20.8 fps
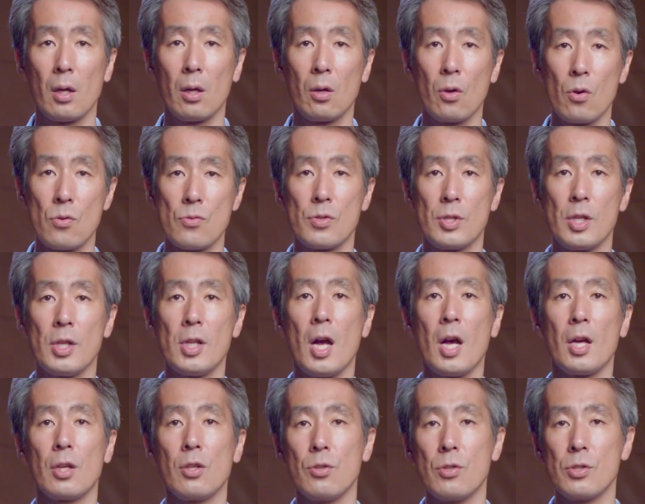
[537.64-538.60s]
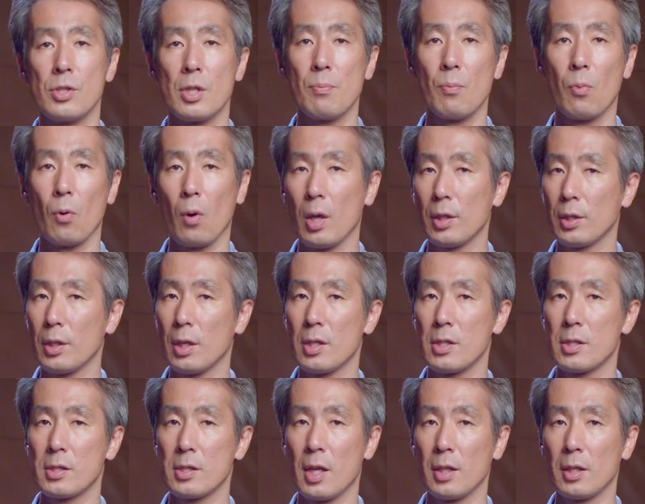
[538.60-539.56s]
Consider using voluntary
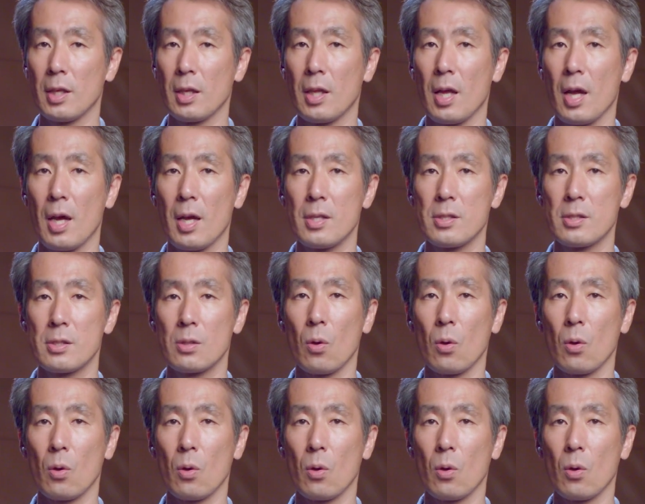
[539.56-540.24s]
standardized